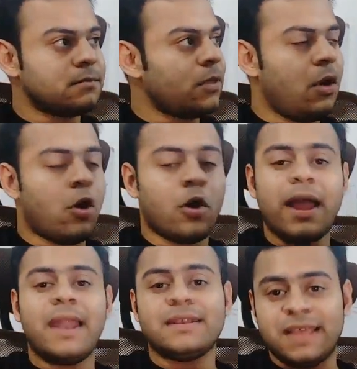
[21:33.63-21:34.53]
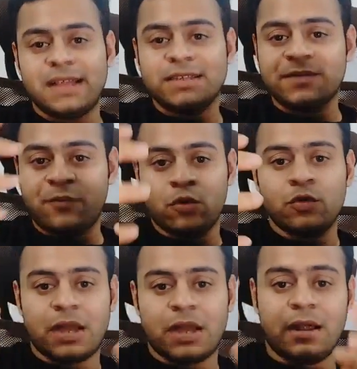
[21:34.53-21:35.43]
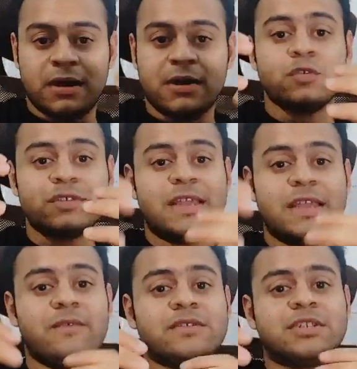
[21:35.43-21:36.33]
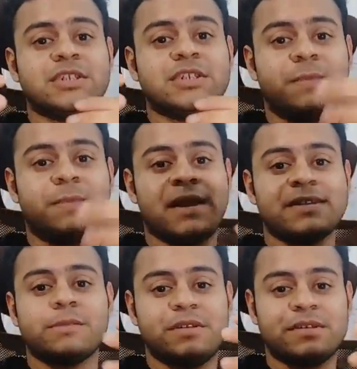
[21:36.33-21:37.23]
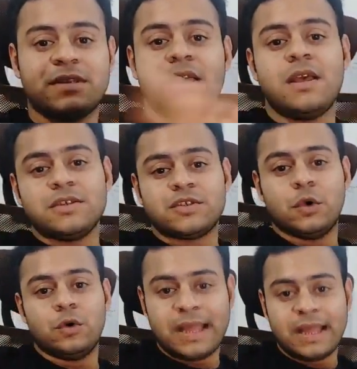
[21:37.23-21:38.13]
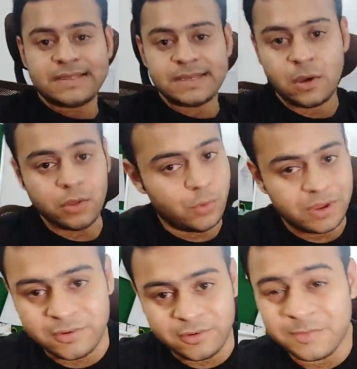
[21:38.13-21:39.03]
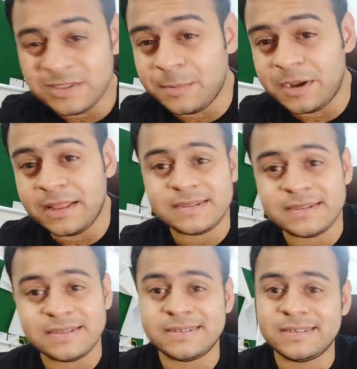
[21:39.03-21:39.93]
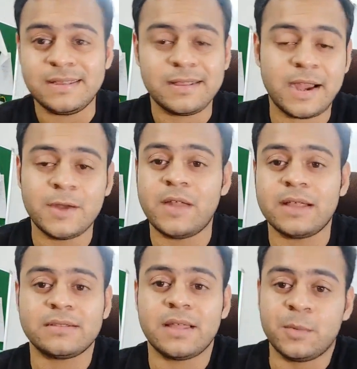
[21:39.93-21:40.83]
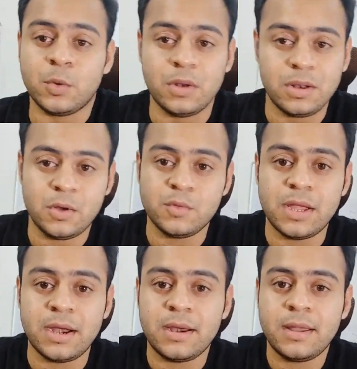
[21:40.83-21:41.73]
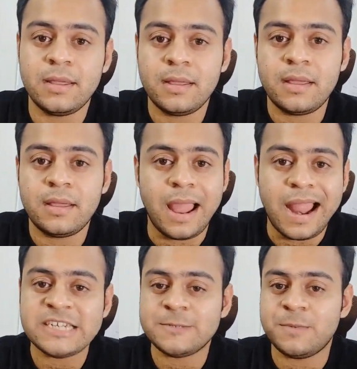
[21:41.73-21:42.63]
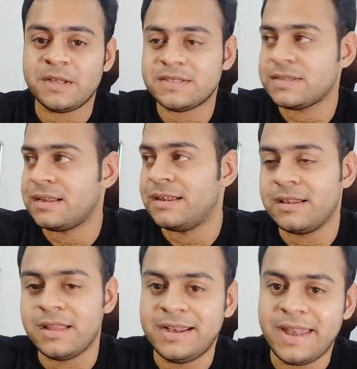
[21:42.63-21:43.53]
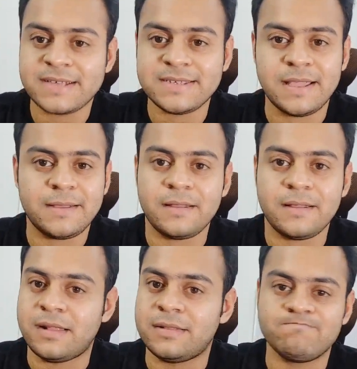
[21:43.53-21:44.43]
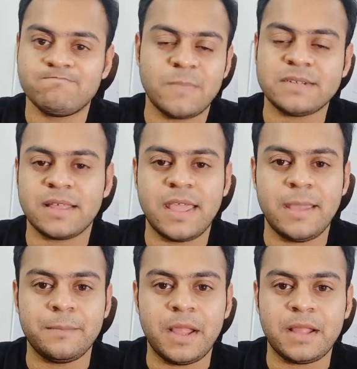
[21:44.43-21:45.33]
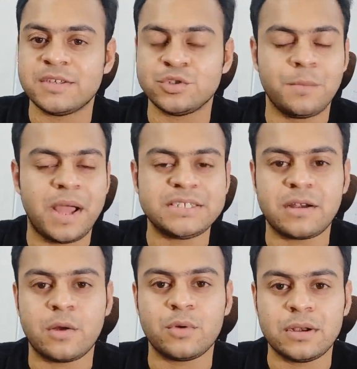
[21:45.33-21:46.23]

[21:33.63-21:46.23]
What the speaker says: organic sales for those under those keyword searches by customers. So that's how you increase your visibility. That's kind of like the thumb rule over there. Ads plus indexing, and that's the game. Like there's no magic around it.